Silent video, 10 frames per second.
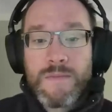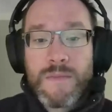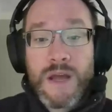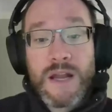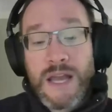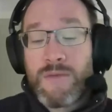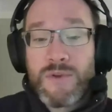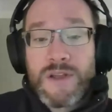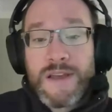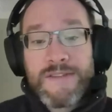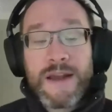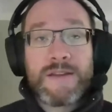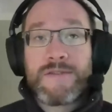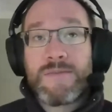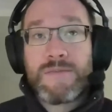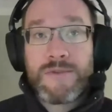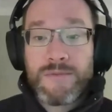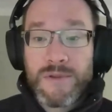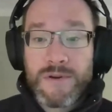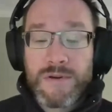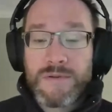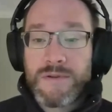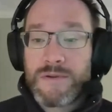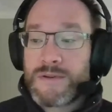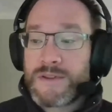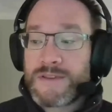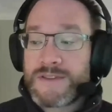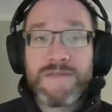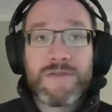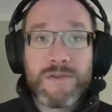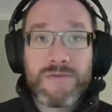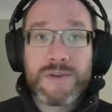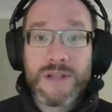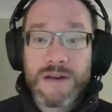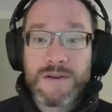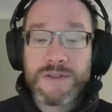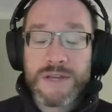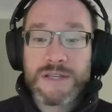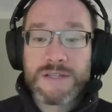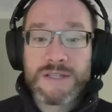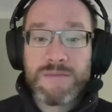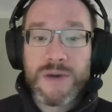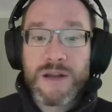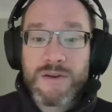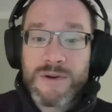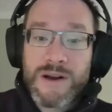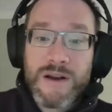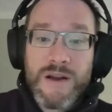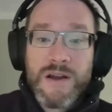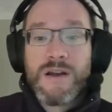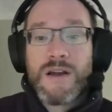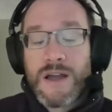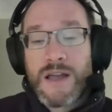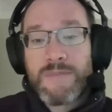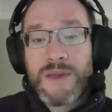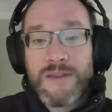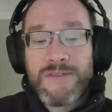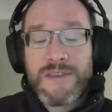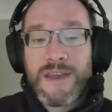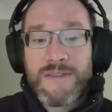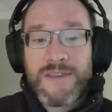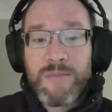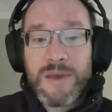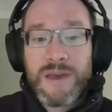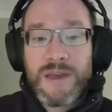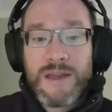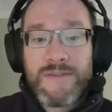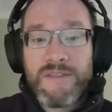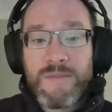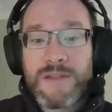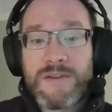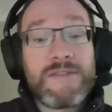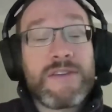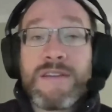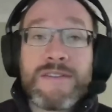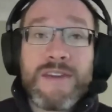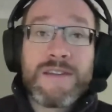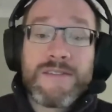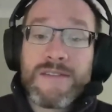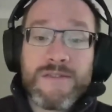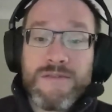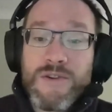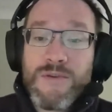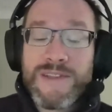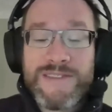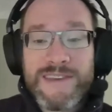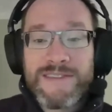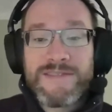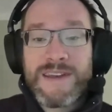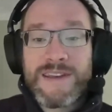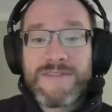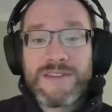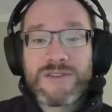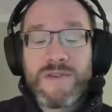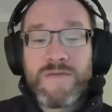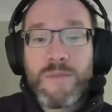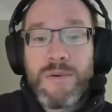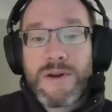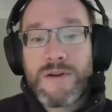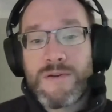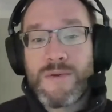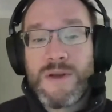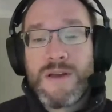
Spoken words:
again, really excited to learn several 3-letter things in my career at PLC, SAP, and some others, and excited to learn new ones as Industry 4.0